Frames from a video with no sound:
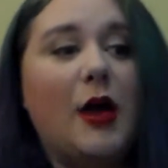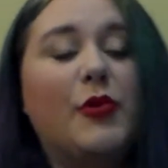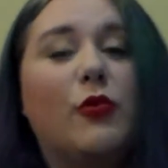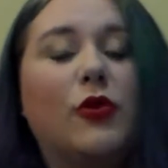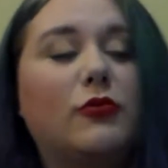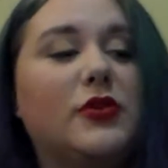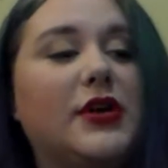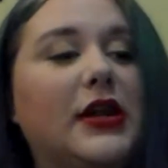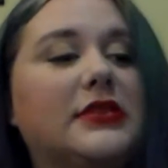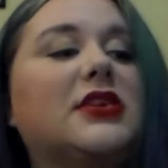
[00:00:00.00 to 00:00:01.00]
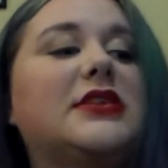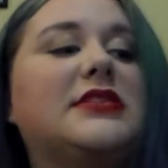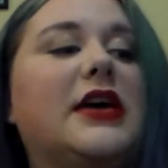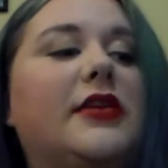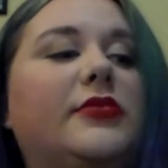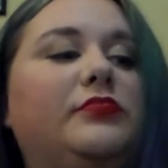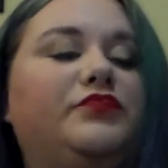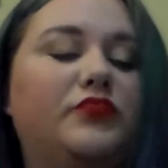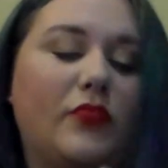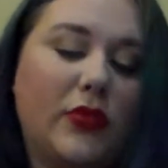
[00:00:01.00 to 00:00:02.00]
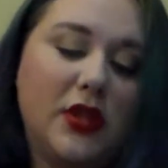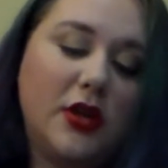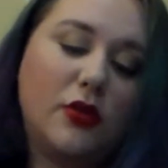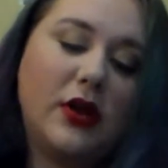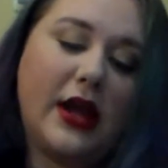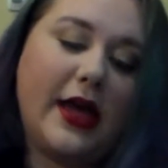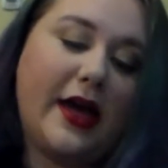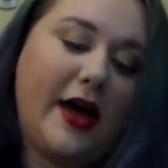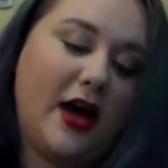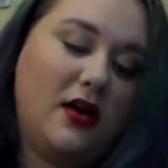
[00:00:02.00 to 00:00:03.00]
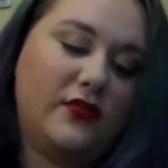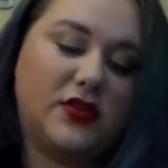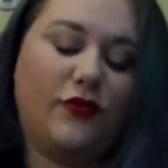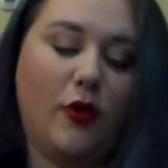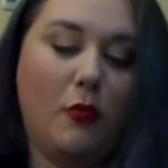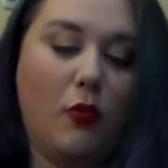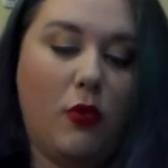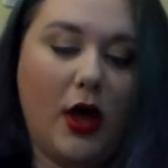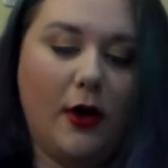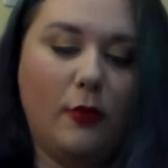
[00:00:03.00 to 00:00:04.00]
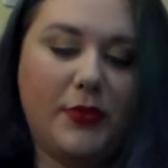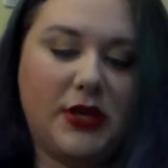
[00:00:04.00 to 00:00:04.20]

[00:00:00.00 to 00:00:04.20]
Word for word: I'm gonna work with it until it's dead. The other one I have is from Well